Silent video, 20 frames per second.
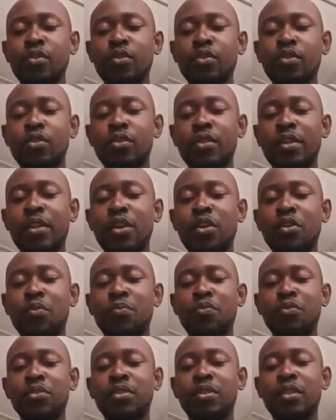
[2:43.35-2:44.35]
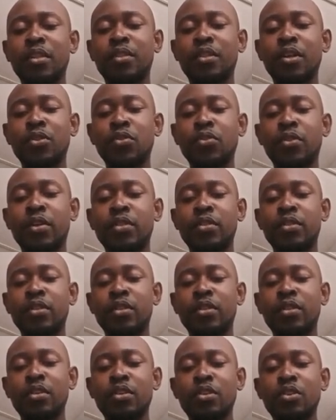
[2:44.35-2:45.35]
Then I'll put 10,000 right there.
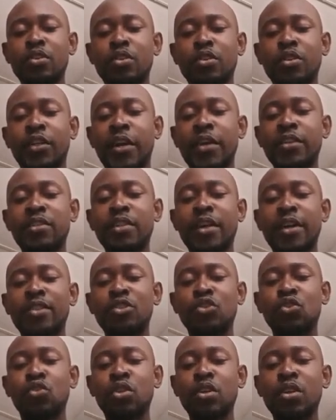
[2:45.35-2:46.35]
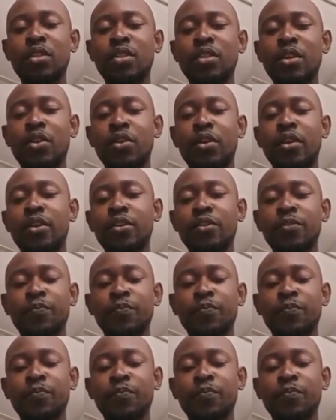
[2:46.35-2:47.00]
Can you see that it is showing Naira?